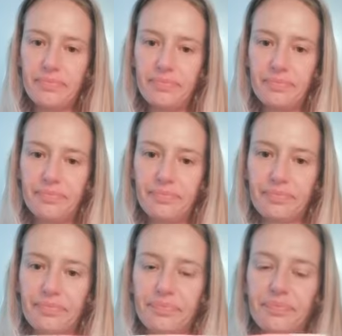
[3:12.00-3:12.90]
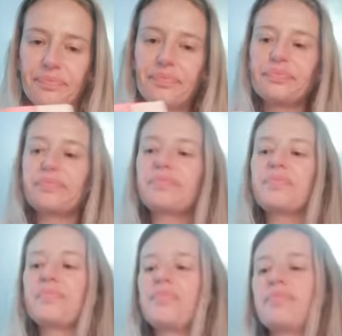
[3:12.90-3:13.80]

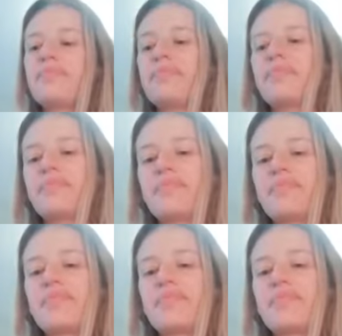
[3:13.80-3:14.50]
Nobody speaks.